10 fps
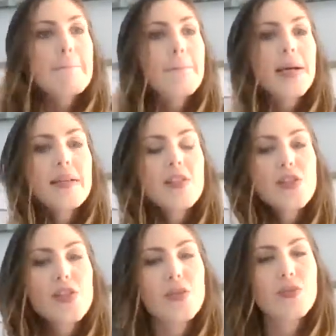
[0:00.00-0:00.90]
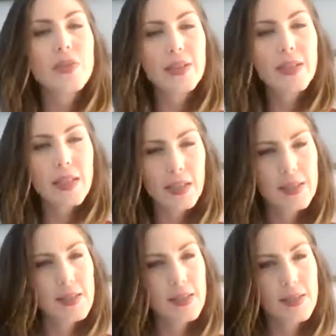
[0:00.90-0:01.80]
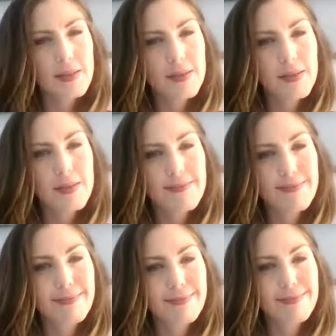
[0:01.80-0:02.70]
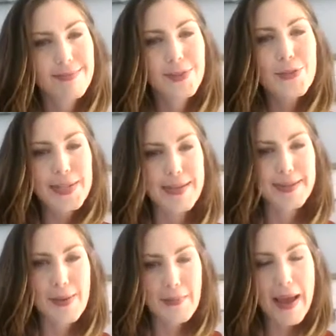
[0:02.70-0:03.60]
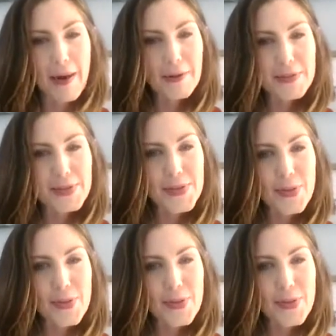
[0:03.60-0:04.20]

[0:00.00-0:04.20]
But do you really need to lose that 10 pounds?